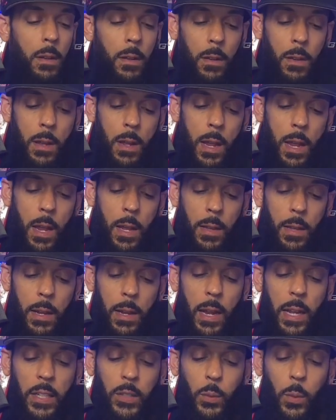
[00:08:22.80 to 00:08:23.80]
And the
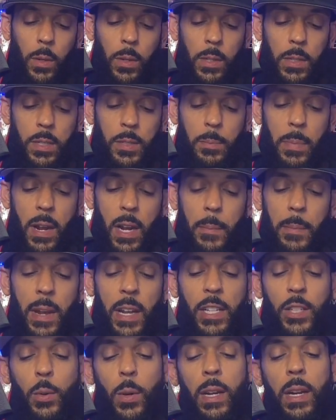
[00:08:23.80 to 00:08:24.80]
next one is
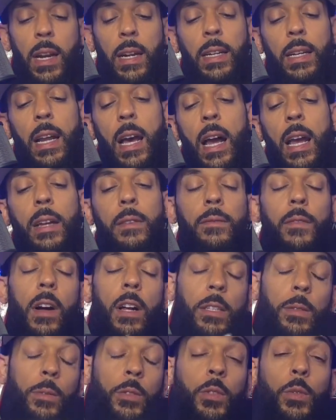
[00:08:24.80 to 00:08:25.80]
Spider-Man 2099
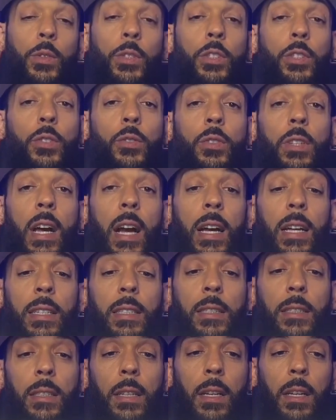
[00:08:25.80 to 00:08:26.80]
volume 2 issue
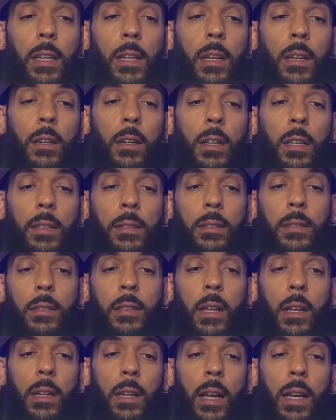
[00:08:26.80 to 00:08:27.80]
9. This is
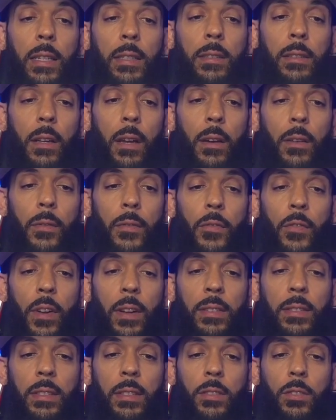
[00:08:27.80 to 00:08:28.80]
a nice
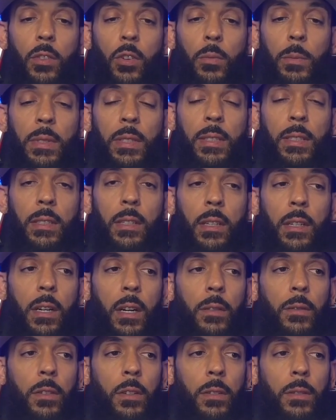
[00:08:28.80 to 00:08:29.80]
Francisco Martina
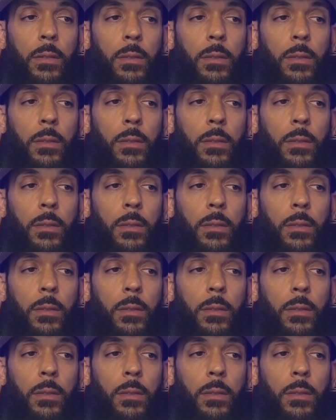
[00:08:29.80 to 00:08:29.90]
cover.